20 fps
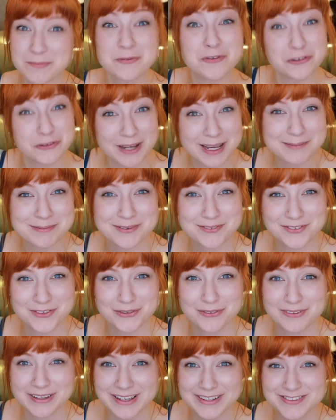Subscribe if
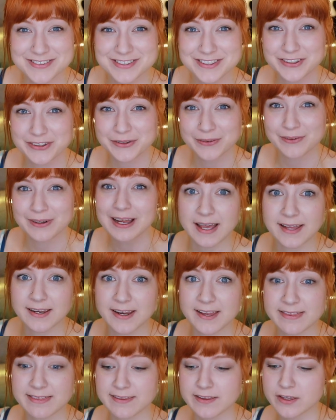you'd like to,
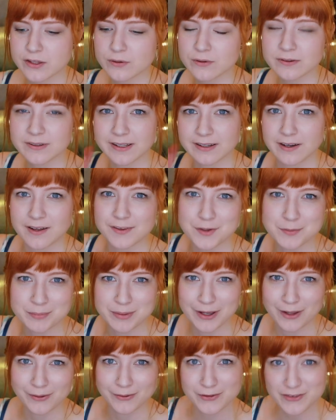and I think you click on the
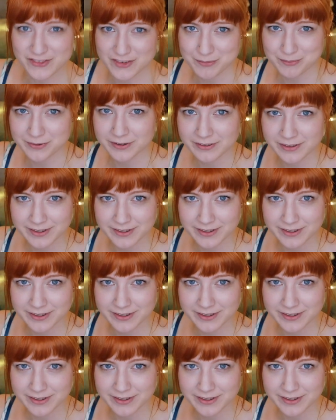bell or something